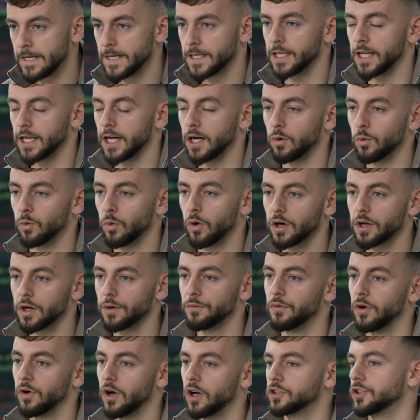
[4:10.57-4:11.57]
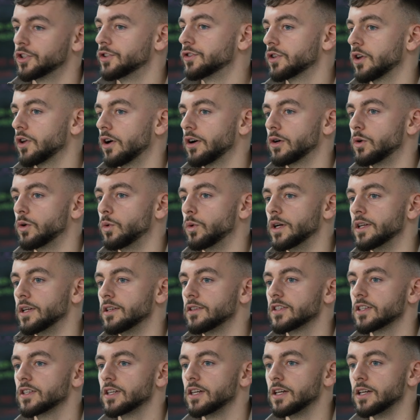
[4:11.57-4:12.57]
Now, what a conversion cycle
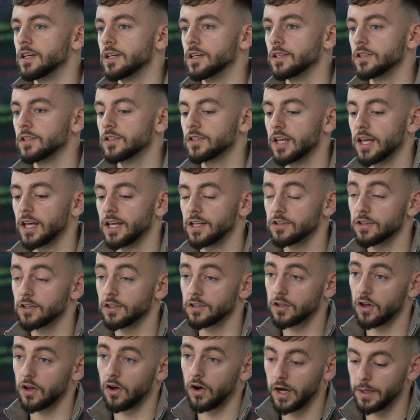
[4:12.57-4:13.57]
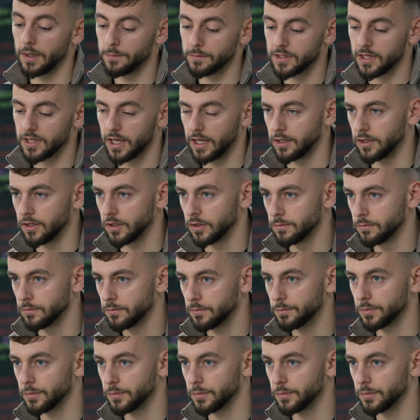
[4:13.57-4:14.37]
is it's the time taken